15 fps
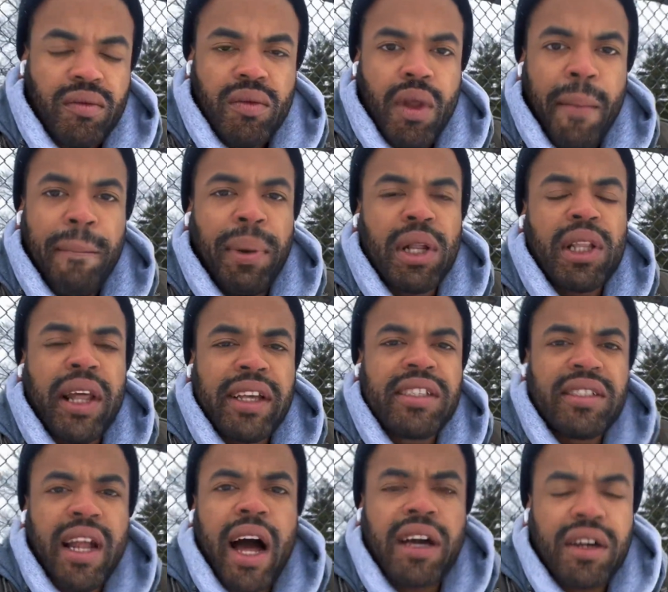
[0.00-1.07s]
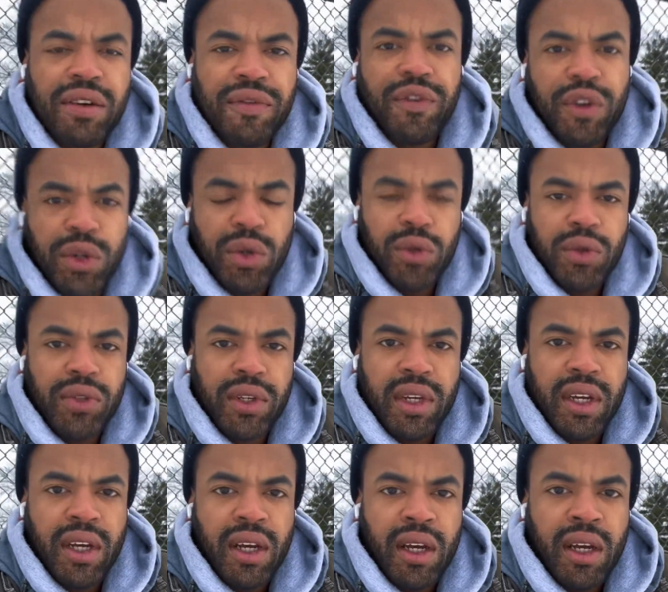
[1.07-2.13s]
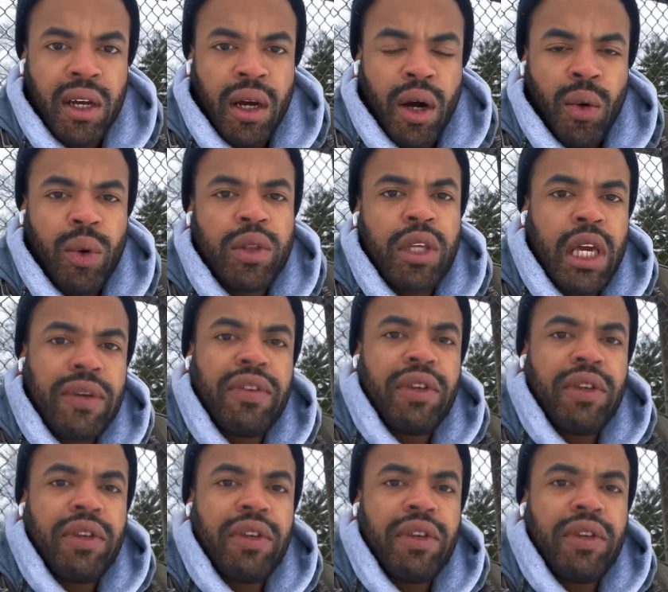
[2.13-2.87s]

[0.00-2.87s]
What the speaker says: But let's not confuse with giving a